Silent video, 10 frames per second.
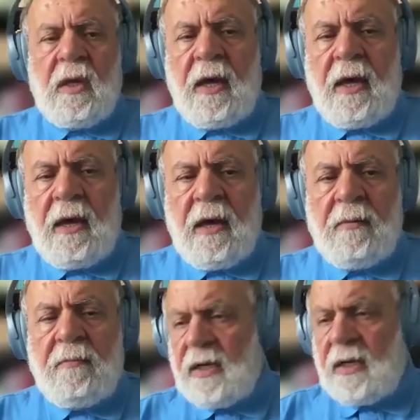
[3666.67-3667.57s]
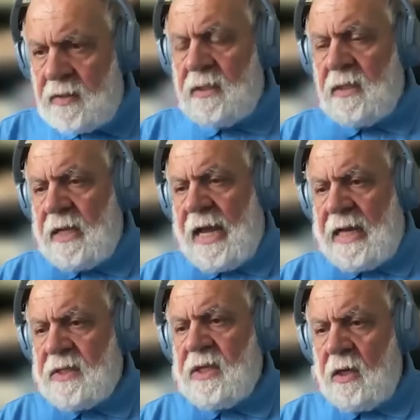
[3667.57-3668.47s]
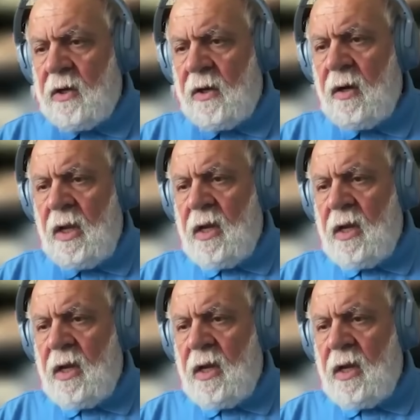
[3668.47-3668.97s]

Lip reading: months, this last year,